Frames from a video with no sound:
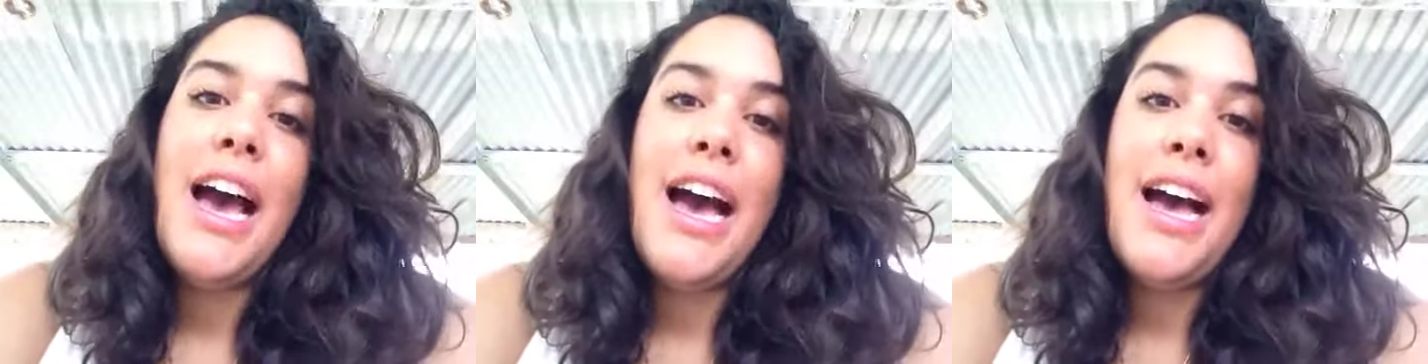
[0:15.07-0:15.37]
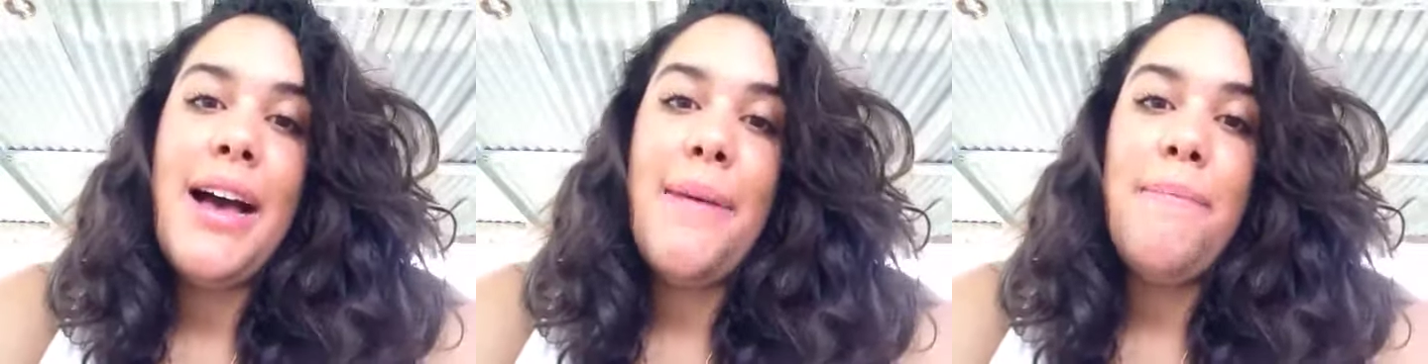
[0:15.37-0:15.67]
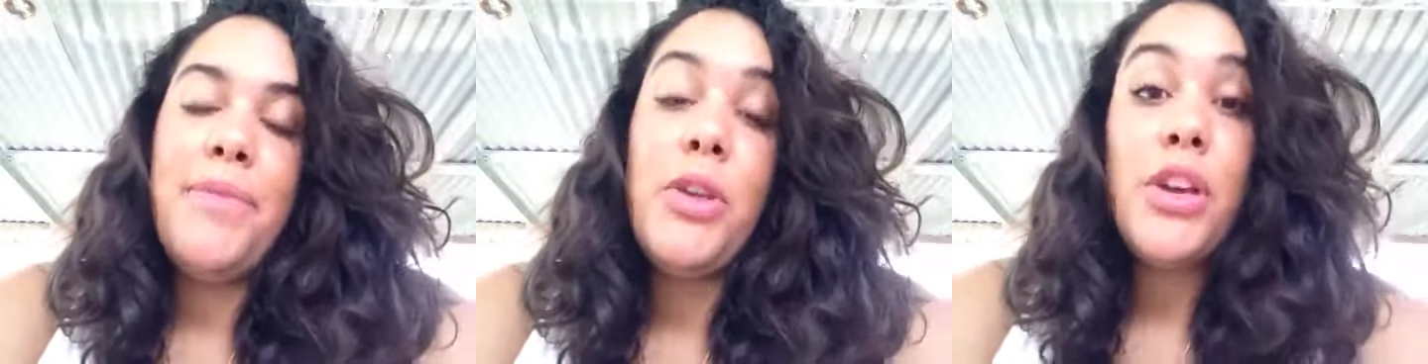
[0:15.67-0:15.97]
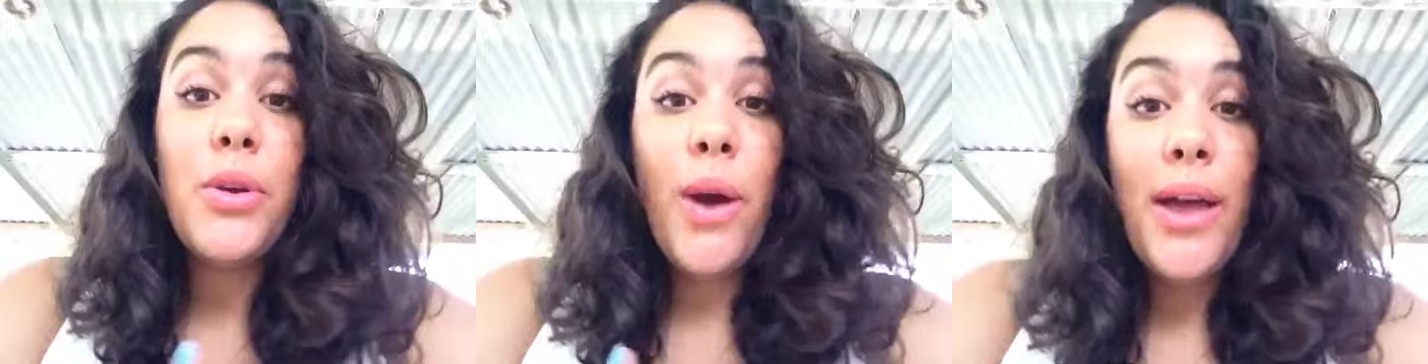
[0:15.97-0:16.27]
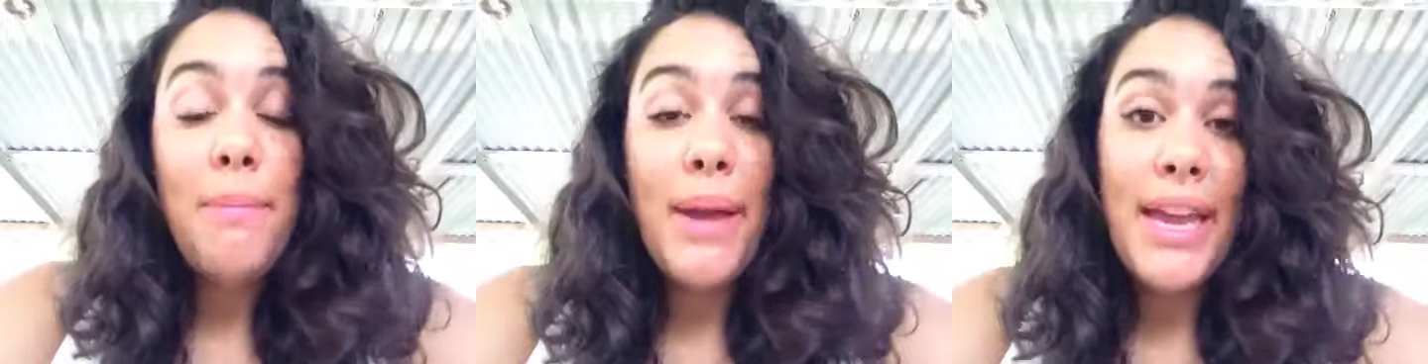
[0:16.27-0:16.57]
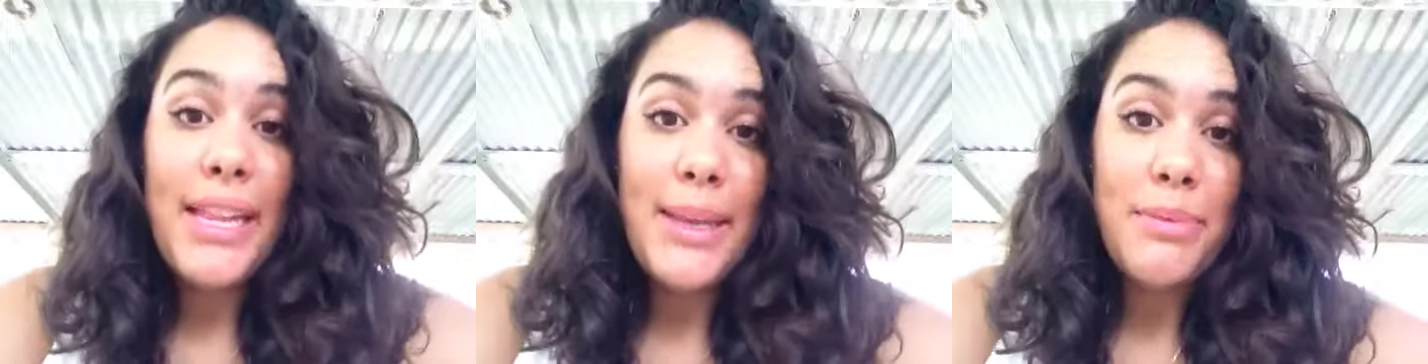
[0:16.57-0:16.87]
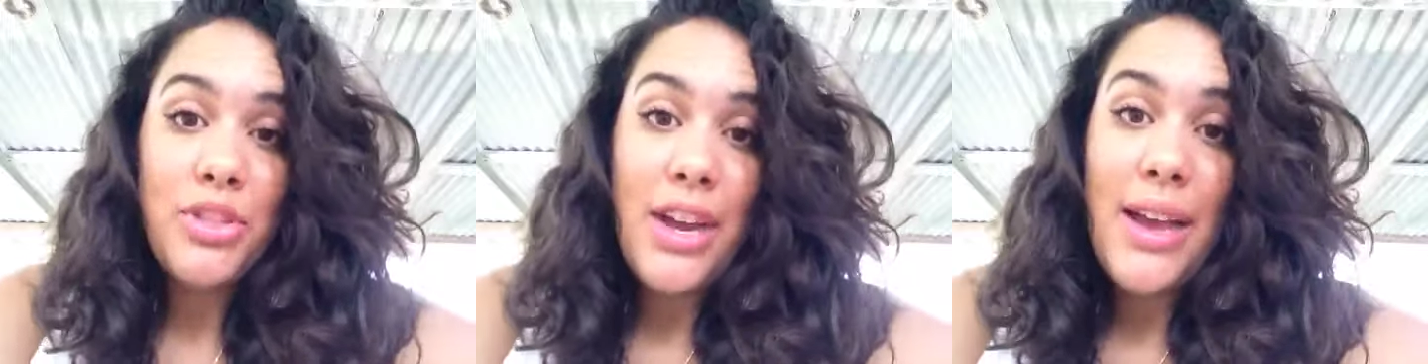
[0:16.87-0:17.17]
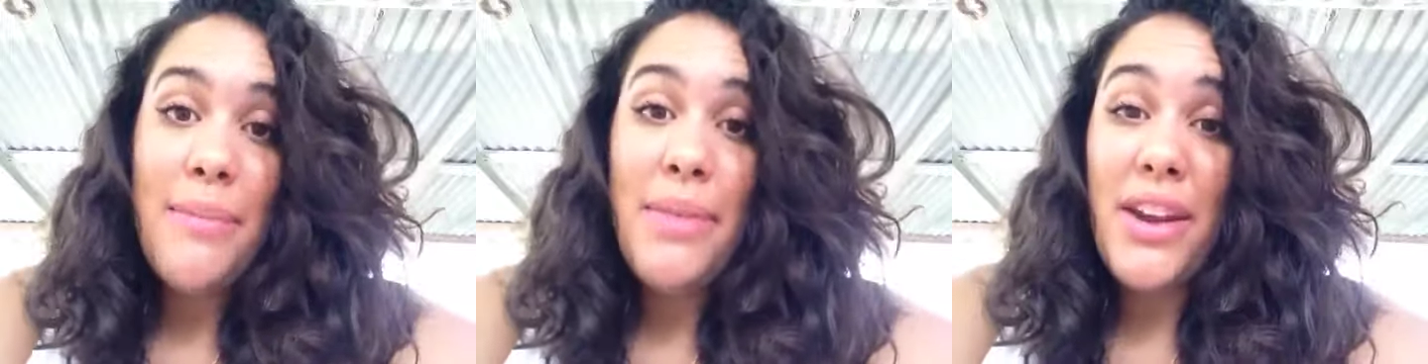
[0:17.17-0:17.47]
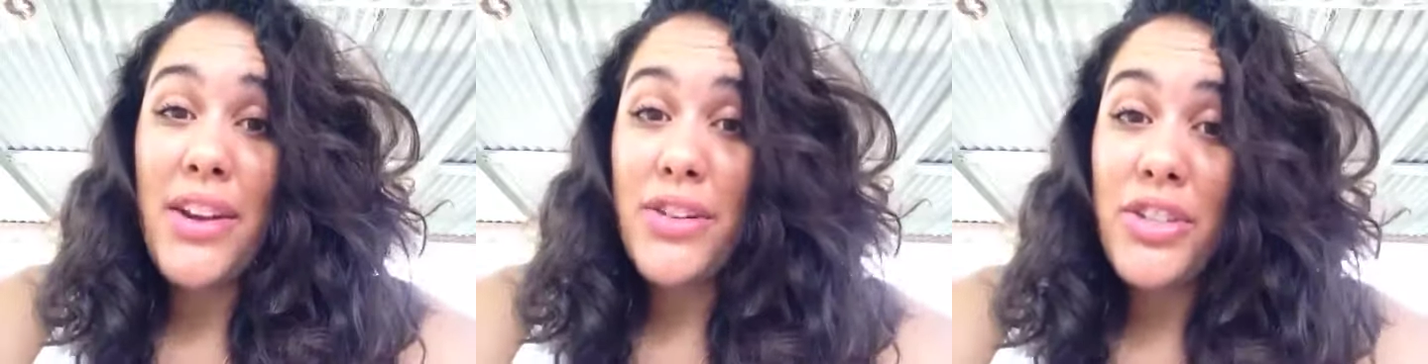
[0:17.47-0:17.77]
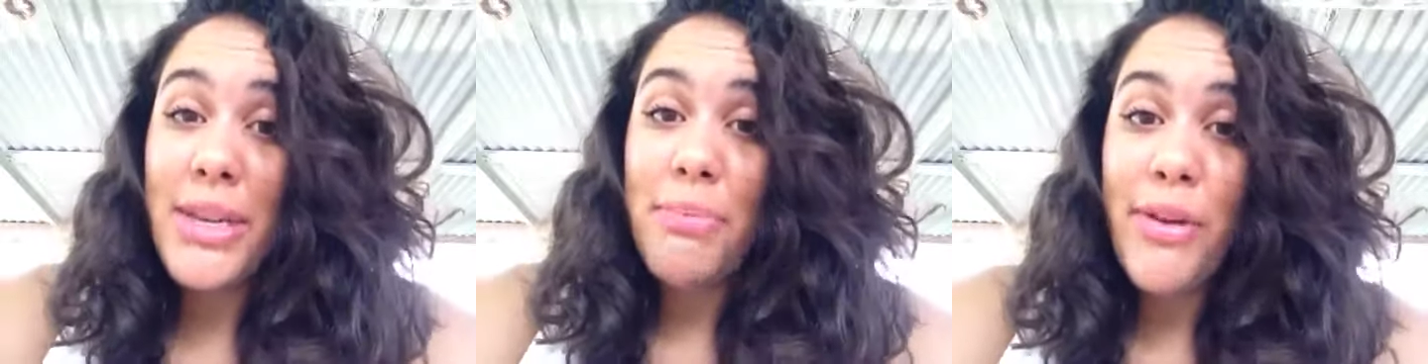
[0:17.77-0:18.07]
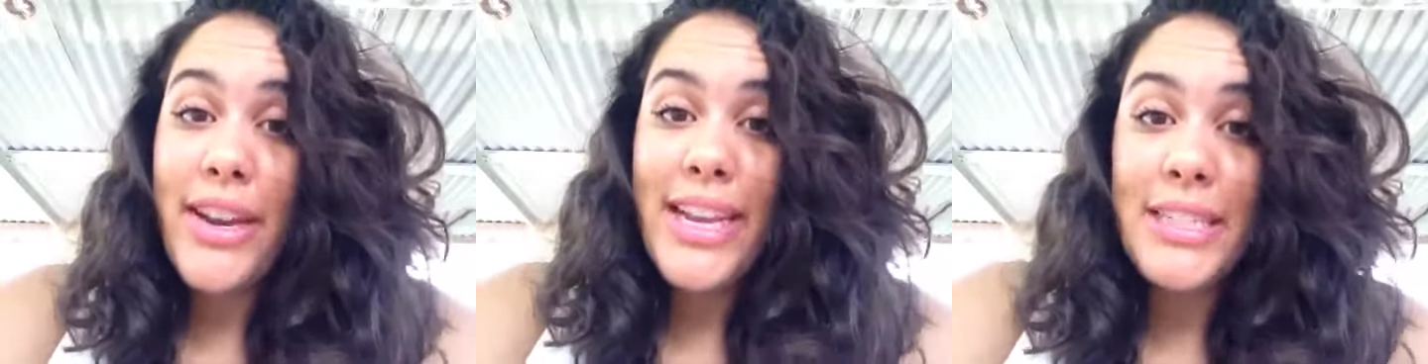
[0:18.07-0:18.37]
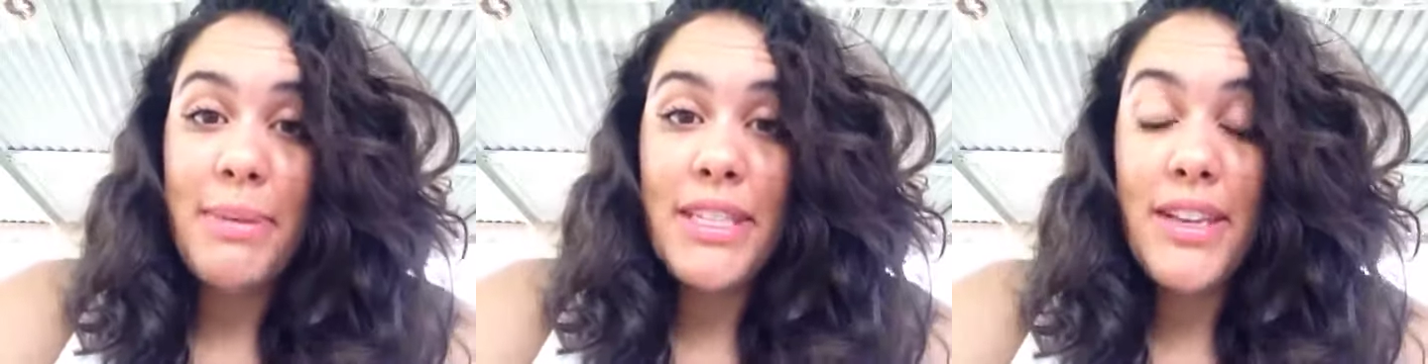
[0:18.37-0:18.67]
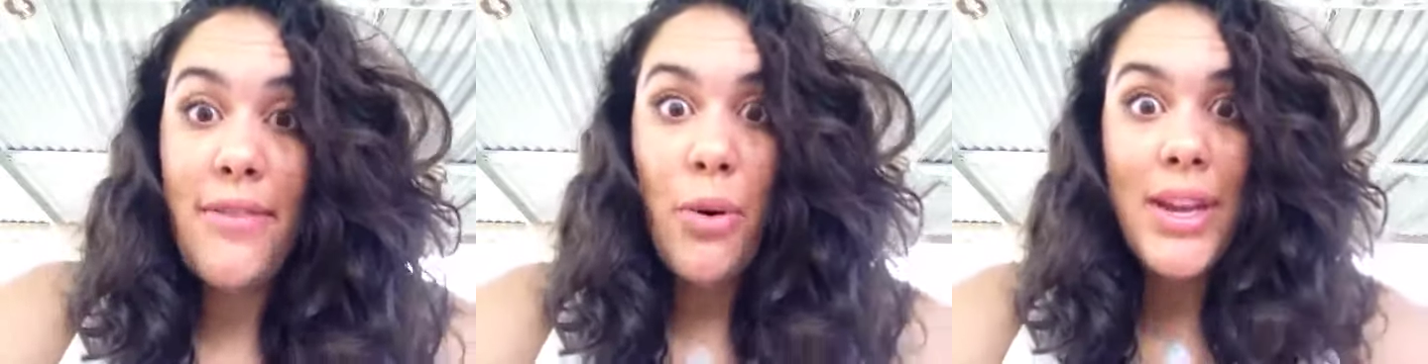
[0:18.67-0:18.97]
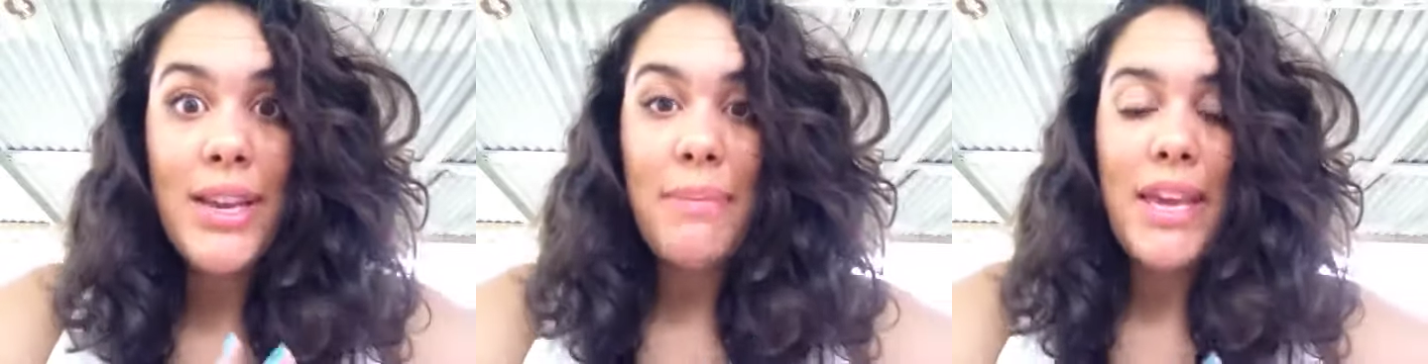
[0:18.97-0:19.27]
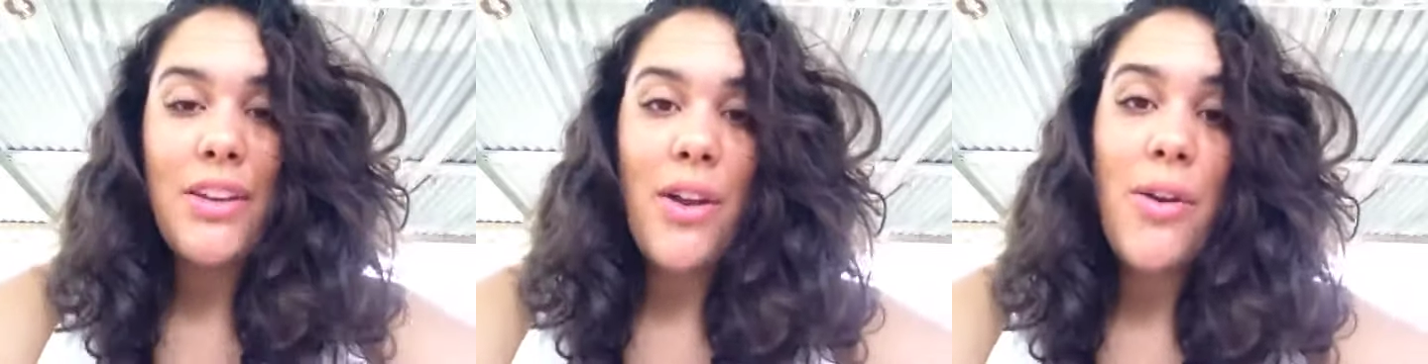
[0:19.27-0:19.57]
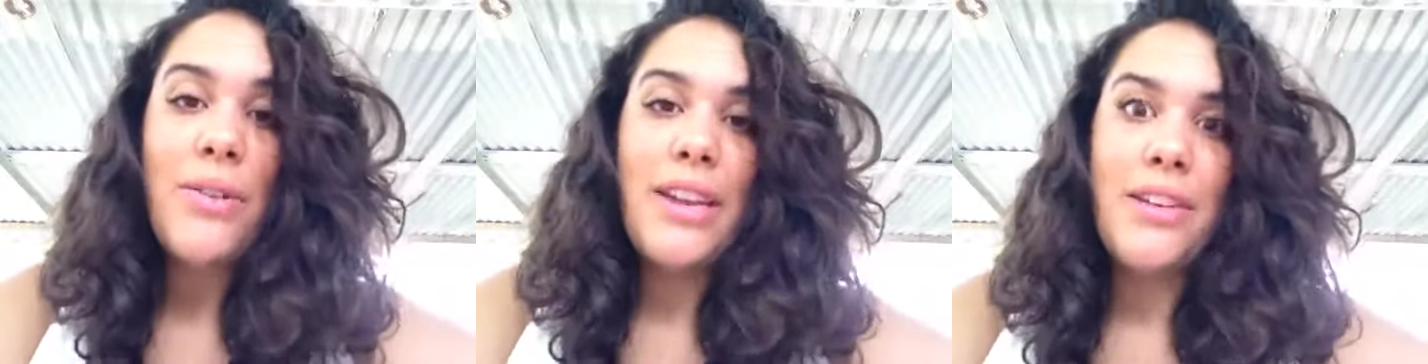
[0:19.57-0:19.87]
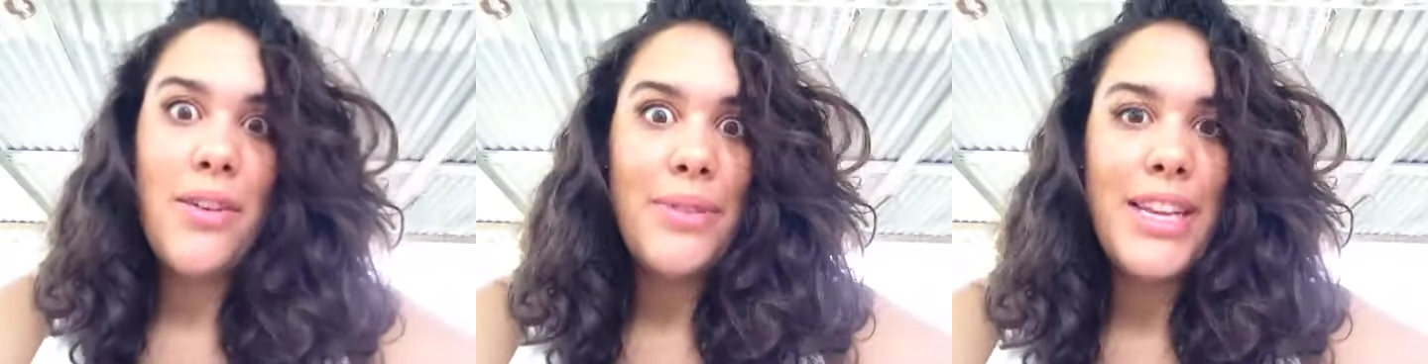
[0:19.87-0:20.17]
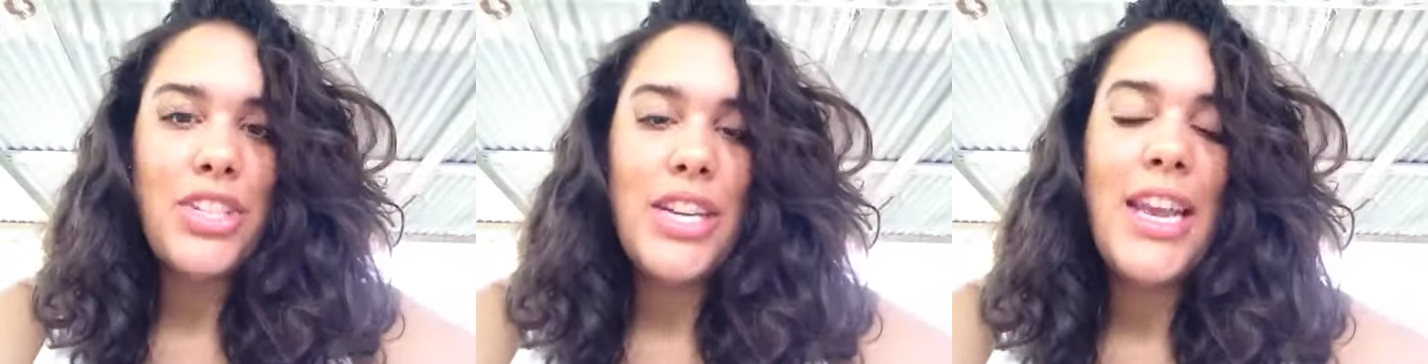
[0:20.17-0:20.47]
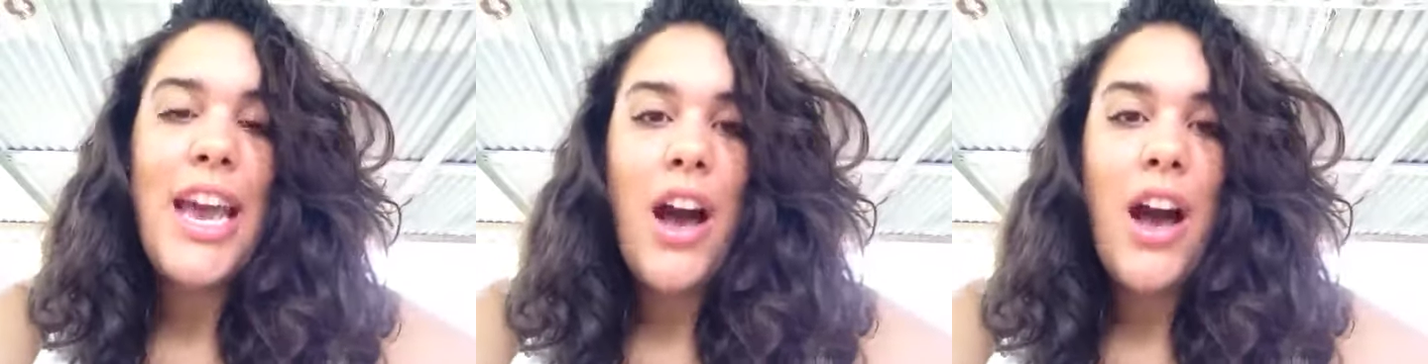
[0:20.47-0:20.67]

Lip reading: You can go out and buy a lip scrub that are usually pretty expensive, or you can make your own in your own kitchen.